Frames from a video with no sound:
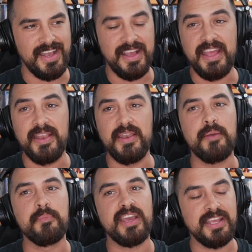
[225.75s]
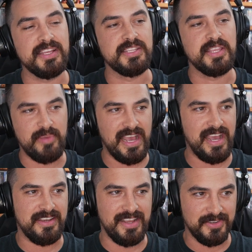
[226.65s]
and I'm getting into the
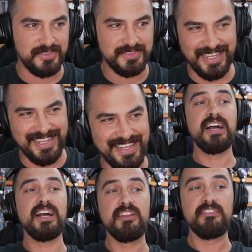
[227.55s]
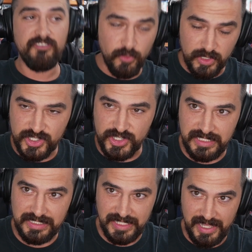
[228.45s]
bad now.
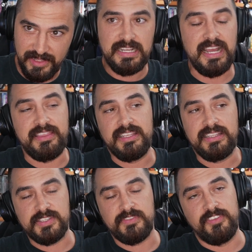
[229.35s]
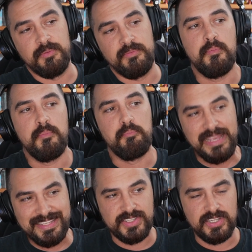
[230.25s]
Unfortunately, I think this film
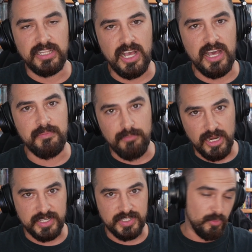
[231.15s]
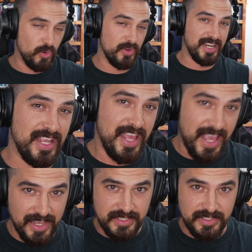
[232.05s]
missed a lot of marks more than it
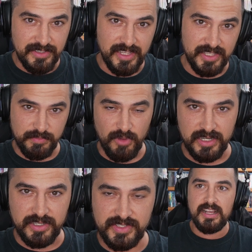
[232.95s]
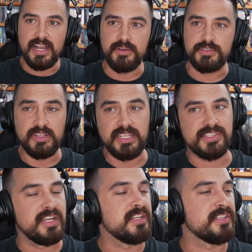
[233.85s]
hit its marks. I was really
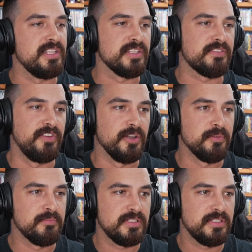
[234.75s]
excited to see this film